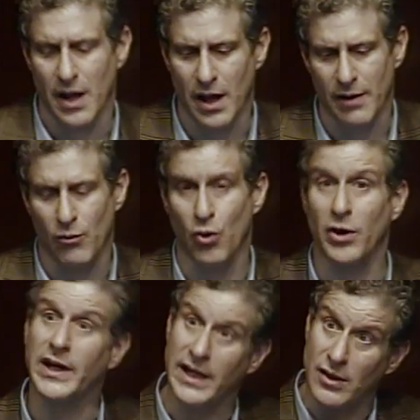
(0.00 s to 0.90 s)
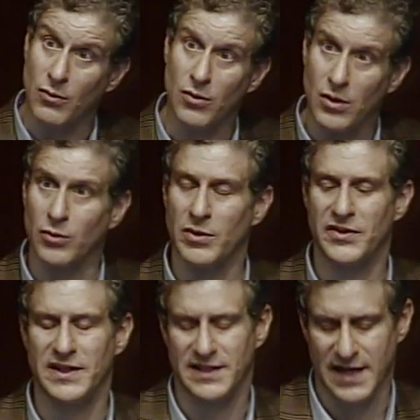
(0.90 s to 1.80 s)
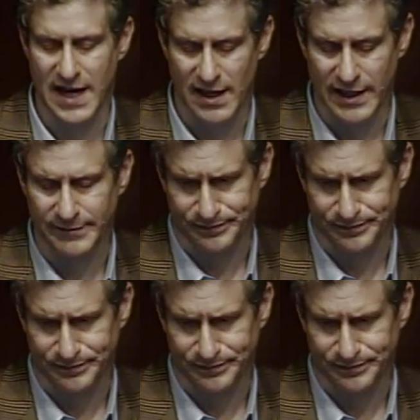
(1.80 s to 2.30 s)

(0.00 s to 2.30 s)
um, working in a world with this scaling.